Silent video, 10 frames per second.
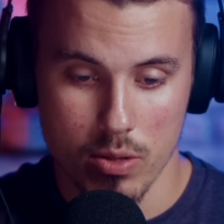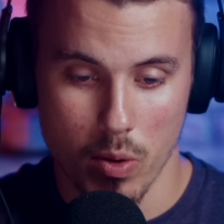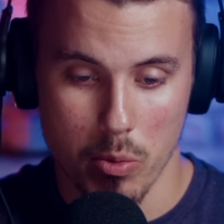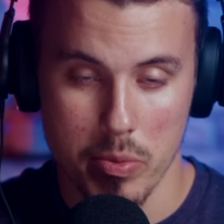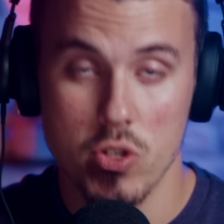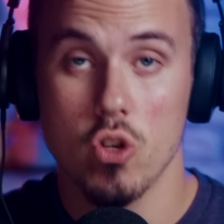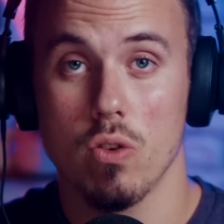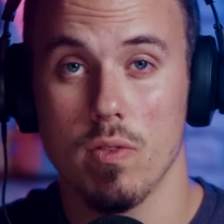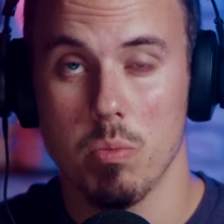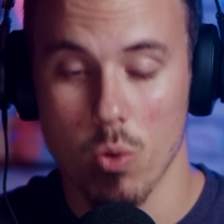And we will be sure
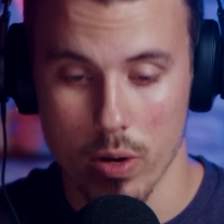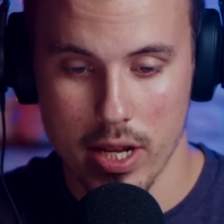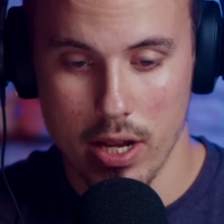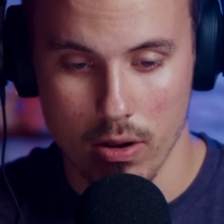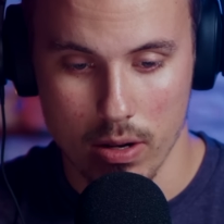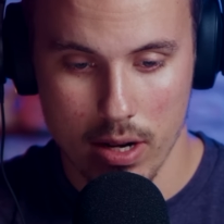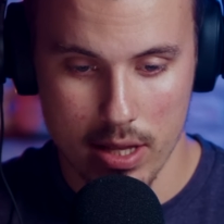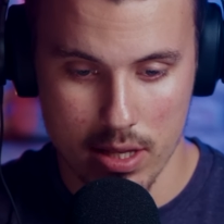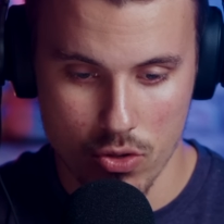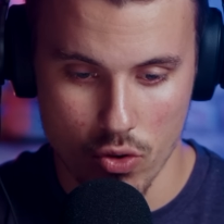to report here
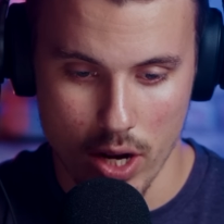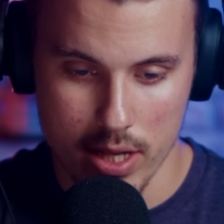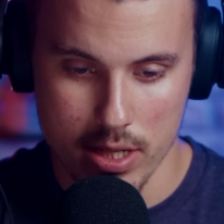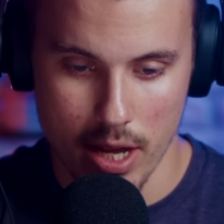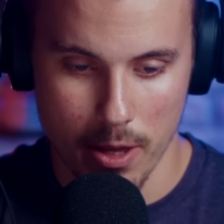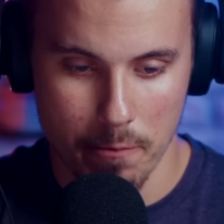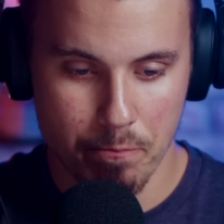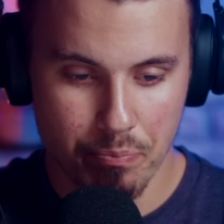at the Israel Guys Daily.